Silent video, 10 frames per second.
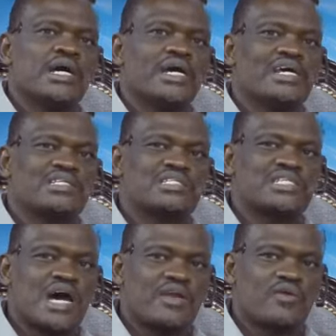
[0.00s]

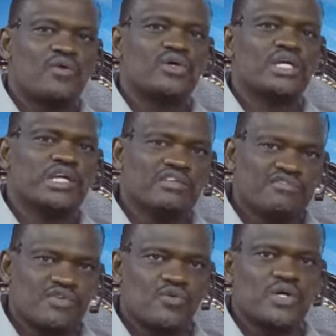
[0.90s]
external
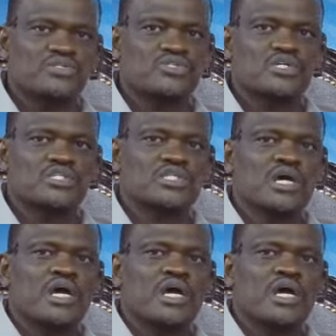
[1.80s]
influences,